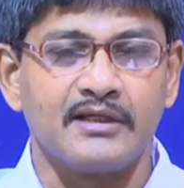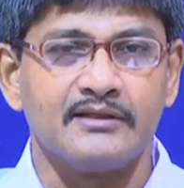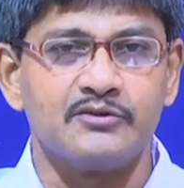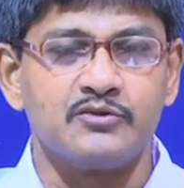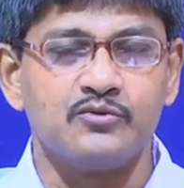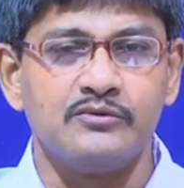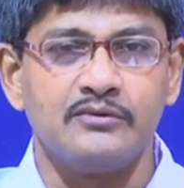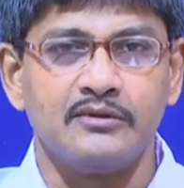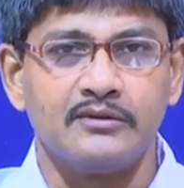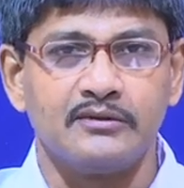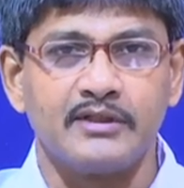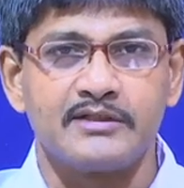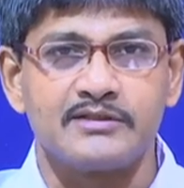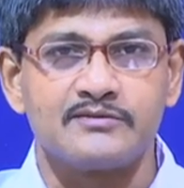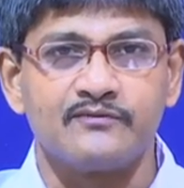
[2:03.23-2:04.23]
and
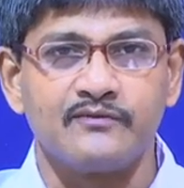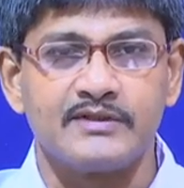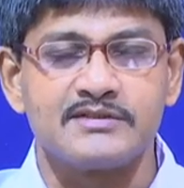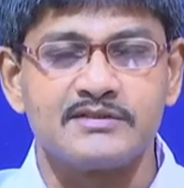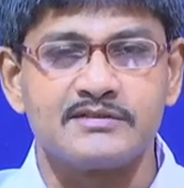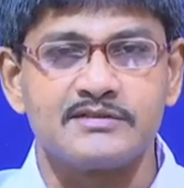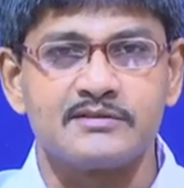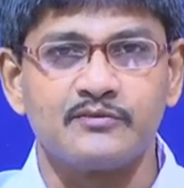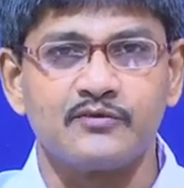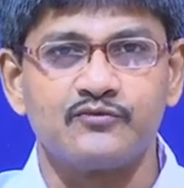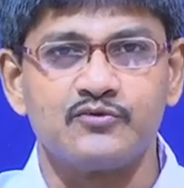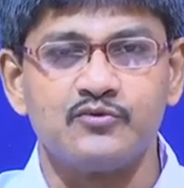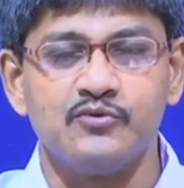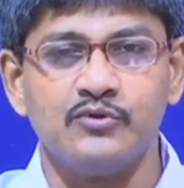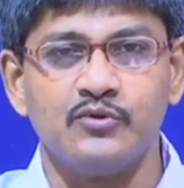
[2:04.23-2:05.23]
that is one system of
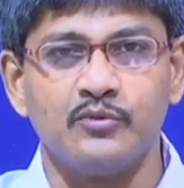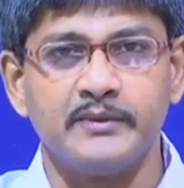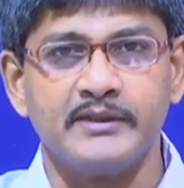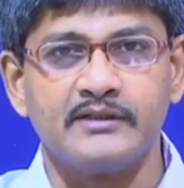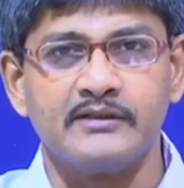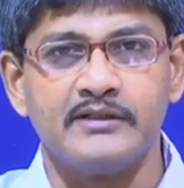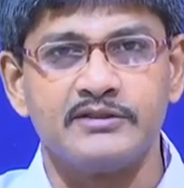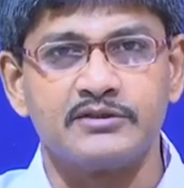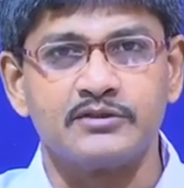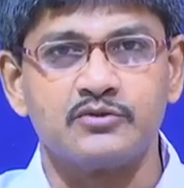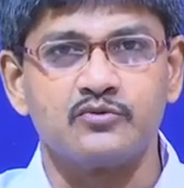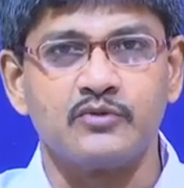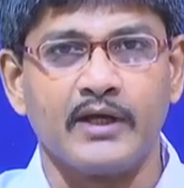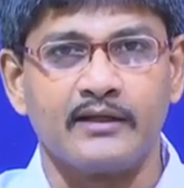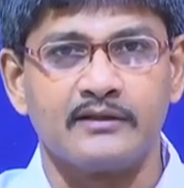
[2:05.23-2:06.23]
tool nomenclature
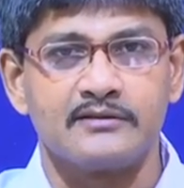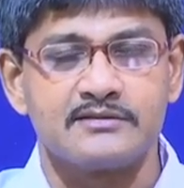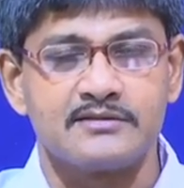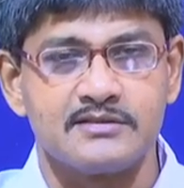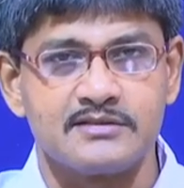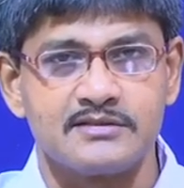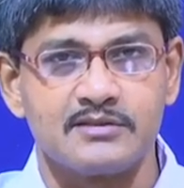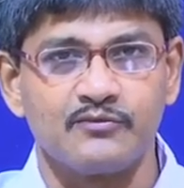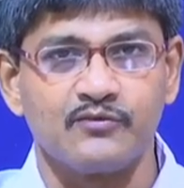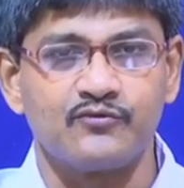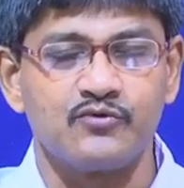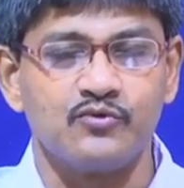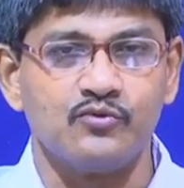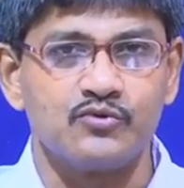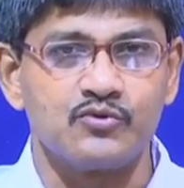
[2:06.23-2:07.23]
to another system of
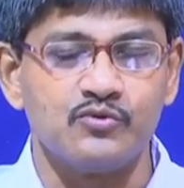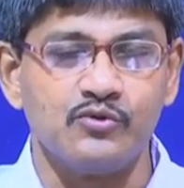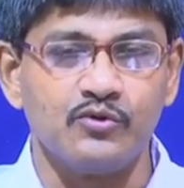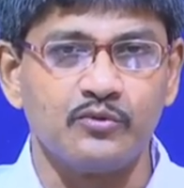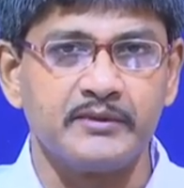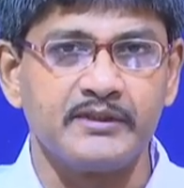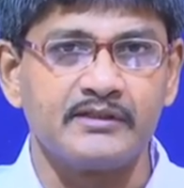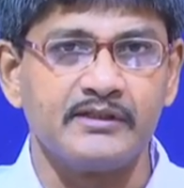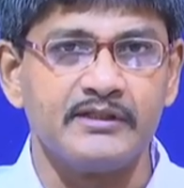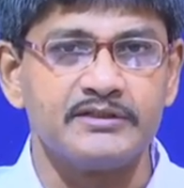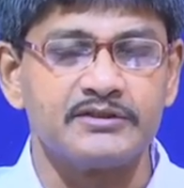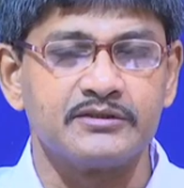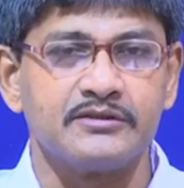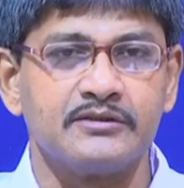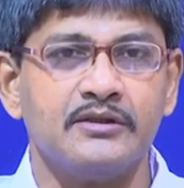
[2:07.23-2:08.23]
tool
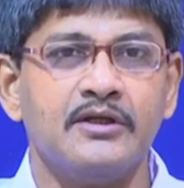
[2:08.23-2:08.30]
nomenclature,